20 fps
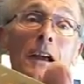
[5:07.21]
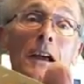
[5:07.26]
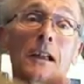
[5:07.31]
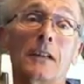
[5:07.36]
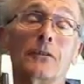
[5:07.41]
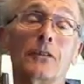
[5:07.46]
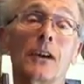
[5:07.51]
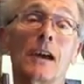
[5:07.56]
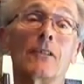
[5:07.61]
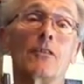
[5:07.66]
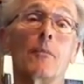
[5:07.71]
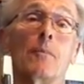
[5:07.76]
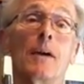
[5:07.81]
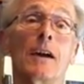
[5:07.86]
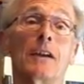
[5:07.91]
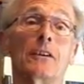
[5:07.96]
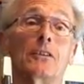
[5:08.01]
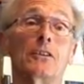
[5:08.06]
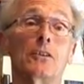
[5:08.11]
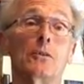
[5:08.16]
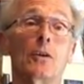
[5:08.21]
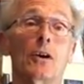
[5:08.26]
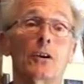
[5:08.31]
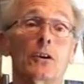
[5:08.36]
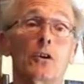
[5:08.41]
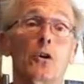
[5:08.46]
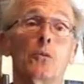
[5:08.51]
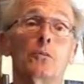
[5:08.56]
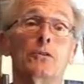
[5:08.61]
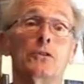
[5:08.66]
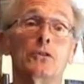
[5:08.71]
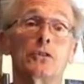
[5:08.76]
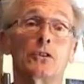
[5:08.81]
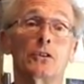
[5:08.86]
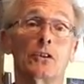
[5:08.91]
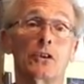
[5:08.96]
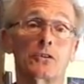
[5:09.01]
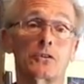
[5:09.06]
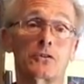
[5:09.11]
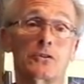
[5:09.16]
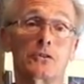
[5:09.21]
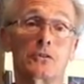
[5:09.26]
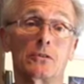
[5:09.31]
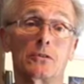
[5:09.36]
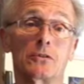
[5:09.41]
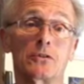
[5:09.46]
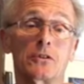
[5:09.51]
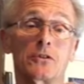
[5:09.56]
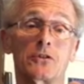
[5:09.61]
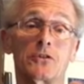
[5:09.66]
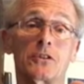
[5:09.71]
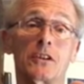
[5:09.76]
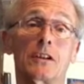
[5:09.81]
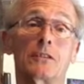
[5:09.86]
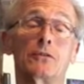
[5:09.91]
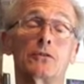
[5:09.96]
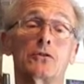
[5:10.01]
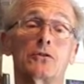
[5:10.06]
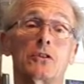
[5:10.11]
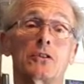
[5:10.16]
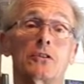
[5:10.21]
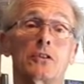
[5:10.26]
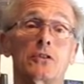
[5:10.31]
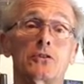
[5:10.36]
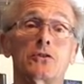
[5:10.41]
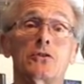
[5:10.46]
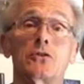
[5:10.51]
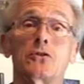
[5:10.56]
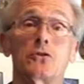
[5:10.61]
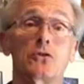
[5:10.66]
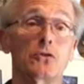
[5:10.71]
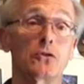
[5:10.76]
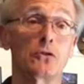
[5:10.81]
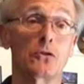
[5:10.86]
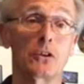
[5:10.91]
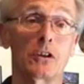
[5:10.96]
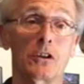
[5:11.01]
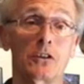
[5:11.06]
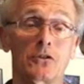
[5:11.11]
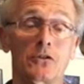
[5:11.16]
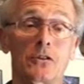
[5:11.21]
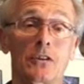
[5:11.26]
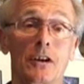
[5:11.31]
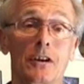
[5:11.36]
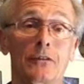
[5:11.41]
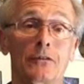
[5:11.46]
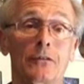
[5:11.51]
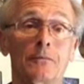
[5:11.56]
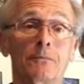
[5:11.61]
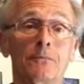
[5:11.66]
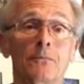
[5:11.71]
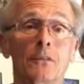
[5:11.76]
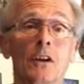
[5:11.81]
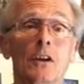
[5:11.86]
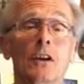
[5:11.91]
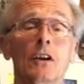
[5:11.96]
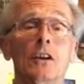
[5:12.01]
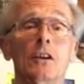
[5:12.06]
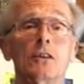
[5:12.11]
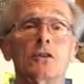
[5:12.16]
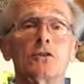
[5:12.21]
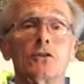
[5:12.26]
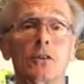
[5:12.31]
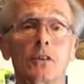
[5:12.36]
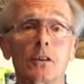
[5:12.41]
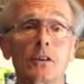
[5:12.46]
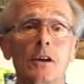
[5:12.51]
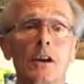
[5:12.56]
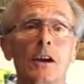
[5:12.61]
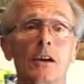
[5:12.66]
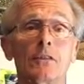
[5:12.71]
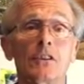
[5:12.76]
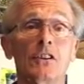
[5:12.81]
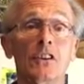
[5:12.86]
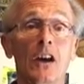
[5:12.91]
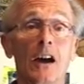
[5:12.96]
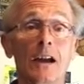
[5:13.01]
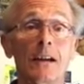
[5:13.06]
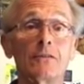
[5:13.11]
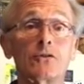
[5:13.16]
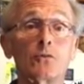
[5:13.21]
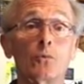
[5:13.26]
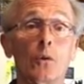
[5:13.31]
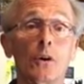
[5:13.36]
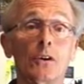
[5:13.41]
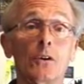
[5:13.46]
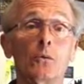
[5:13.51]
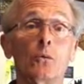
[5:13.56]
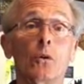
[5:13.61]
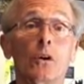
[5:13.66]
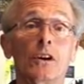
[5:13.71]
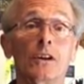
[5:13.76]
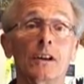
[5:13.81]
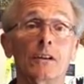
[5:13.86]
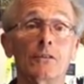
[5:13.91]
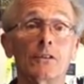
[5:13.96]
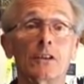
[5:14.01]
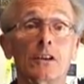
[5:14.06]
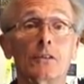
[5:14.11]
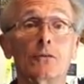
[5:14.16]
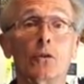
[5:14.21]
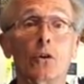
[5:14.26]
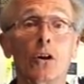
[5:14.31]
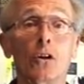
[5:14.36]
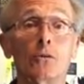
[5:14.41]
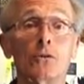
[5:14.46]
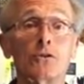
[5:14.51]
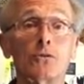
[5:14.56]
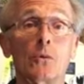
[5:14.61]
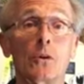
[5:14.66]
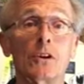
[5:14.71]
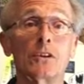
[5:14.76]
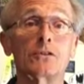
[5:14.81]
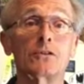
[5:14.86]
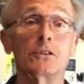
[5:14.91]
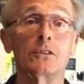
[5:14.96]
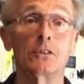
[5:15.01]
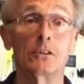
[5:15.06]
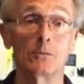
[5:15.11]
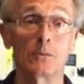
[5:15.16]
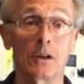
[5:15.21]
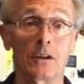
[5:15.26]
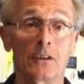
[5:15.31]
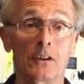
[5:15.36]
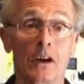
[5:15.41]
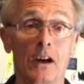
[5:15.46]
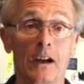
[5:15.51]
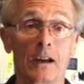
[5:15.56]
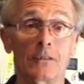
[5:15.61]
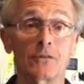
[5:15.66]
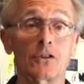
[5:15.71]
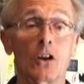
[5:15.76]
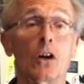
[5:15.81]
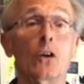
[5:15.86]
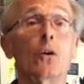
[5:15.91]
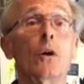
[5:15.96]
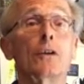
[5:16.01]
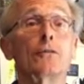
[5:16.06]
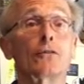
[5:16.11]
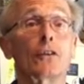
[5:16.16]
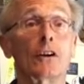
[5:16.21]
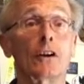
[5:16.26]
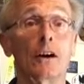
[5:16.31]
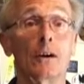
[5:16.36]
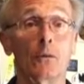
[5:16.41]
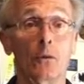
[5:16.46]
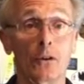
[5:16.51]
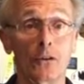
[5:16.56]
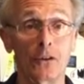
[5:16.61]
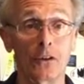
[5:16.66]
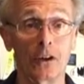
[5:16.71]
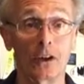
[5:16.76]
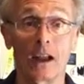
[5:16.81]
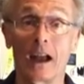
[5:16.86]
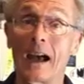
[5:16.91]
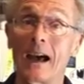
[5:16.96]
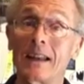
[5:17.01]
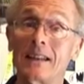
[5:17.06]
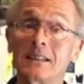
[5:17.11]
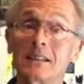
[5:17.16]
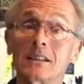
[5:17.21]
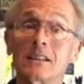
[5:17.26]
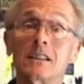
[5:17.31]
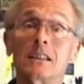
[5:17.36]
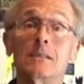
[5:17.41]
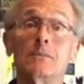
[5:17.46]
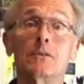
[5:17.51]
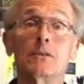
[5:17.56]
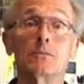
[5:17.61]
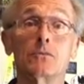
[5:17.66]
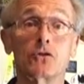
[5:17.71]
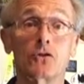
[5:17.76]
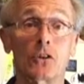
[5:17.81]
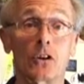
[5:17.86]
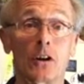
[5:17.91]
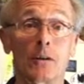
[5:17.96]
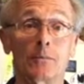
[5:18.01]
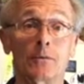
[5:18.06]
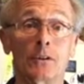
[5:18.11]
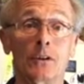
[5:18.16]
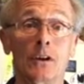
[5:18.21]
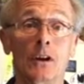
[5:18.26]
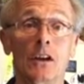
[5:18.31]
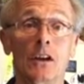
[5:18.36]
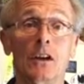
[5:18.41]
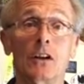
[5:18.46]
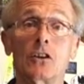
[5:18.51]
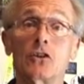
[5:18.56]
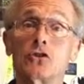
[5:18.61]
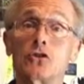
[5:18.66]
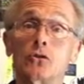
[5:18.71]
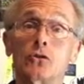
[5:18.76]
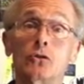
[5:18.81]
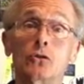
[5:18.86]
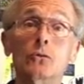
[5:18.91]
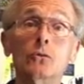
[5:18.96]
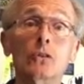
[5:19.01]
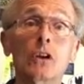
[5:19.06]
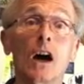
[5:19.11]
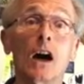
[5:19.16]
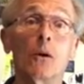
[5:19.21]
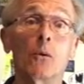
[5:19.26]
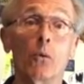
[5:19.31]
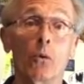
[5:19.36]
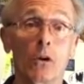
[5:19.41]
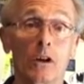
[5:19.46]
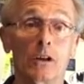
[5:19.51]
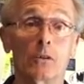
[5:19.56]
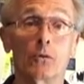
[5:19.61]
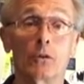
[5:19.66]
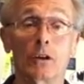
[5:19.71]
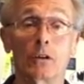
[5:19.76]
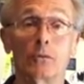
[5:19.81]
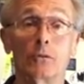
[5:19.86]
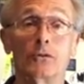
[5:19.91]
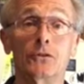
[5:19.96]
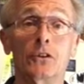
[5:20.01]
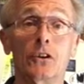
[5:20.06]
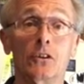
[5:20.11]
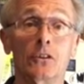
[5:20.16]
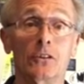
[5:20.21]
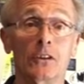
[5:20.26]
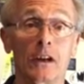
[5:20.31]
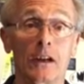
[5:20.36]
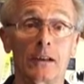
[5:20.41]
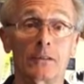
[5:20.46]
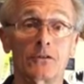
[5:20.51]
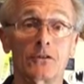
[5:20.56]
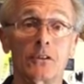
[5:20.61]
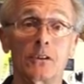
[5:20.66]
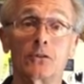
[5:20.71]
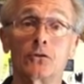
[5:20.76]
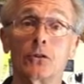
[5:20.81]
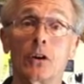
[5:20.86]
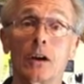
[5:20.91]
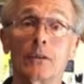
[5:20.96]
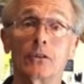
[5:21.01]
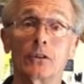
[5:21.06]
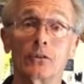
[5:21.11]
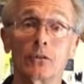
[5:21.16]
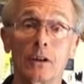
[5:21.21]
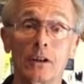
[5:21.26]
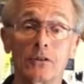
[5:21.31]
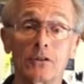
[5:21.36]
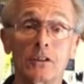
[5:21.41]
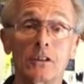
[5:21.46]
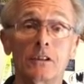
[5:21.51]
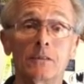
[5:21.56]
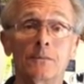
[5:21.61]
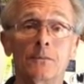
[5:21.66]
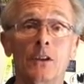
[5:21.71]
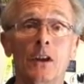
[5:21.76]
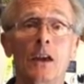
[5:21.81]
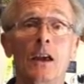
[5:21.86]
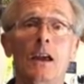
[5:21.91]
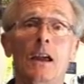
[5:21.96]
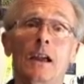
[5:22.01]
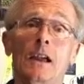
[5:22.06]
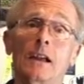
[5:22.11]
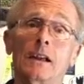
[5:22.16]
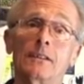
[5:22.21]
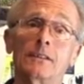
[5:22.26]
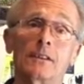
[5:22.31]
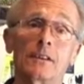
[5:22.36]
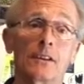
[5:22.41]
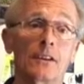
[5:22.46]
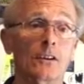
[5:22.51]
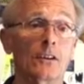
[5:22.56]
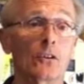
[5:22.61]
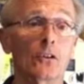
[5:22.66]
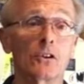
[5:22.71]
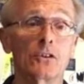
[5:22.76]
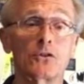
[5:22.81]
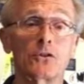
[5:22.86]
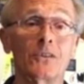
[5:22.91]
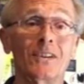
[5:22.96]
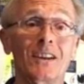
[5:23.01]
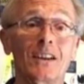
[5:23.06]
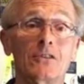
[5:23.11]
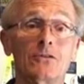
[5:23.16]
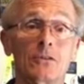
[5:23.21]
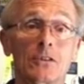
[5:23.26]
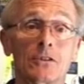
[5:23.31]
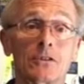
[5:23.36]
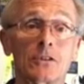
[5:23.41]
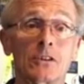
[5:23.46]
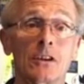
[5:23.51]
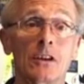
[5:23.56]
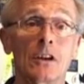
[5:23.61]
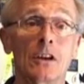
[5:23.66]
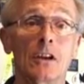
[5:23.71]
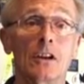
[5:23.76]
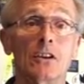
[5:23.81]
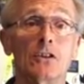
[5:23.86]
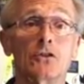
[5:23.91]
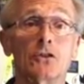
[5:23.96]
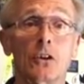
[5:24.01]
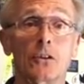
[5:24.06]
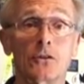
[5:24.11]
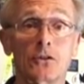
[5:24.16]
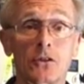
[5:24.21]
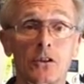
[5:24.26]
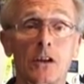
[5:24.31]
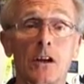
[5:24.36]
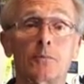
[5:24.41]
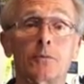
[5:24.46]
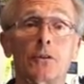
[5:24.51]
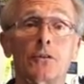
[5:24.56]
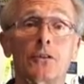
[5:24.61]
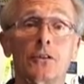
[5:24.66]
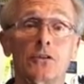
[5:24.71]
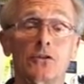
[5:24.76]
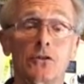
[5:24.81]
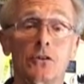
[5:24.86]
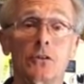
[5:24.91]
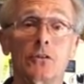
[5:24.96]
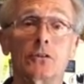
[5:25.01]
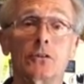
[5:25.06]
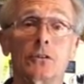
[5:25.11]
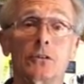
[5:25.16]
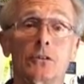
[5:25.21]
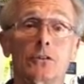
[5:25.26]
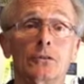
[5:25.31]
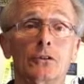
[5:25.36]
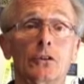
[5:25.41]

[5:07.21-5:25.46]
And if you have a mango you want to open, you can also use, instead of using this, just use your kitchen knife. So there you have it, Knives 101, everything you've always wanted to know about knives. Oh, I forgot one thing. How do you keep them sharp? Because you do not want to work with dull knives. They drive you crazy, and they're also dangerous. So there's a couple of things you can do.